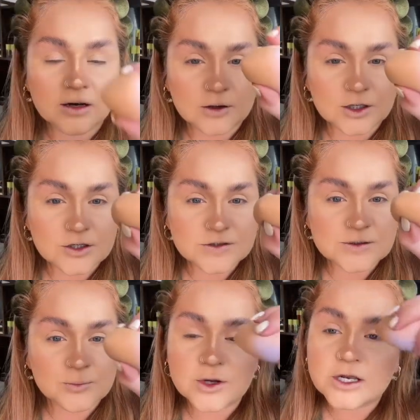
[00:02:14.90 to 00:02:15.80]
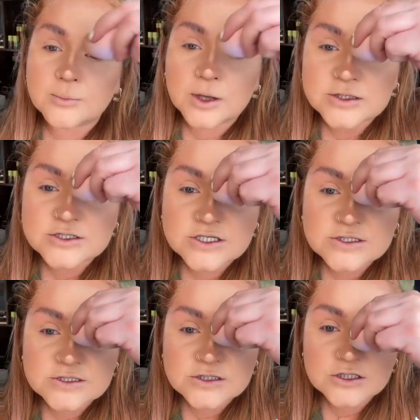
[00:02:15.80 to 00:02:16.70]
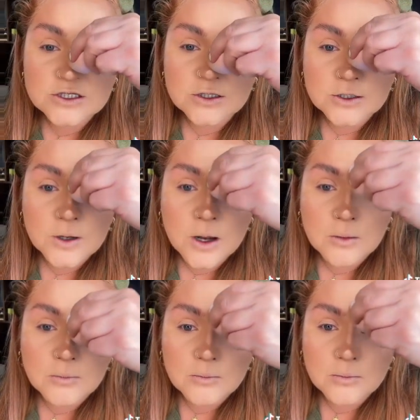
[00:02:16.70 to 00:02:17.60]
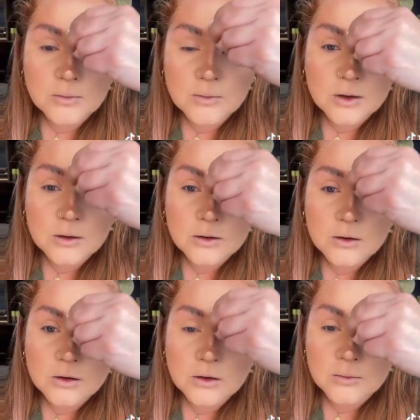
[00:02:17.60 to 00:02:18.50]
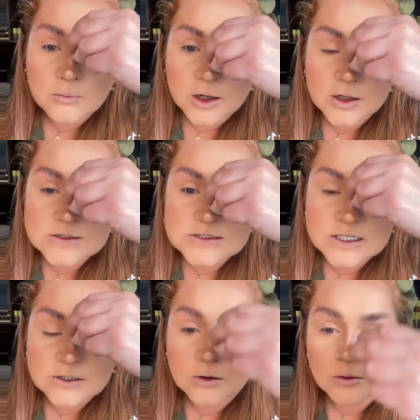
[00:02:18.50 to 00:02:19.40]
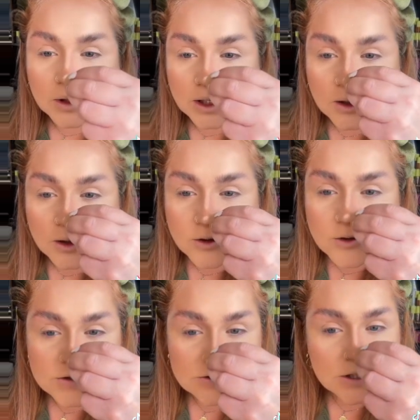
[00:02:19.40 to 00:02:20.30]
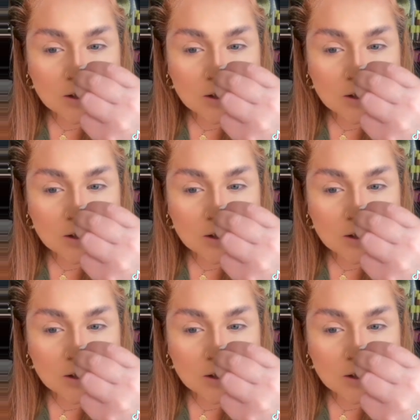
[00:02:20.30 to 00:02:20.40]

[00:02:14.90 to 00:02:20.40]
I'm going to use the pointy bit just to do my concealer on my nose.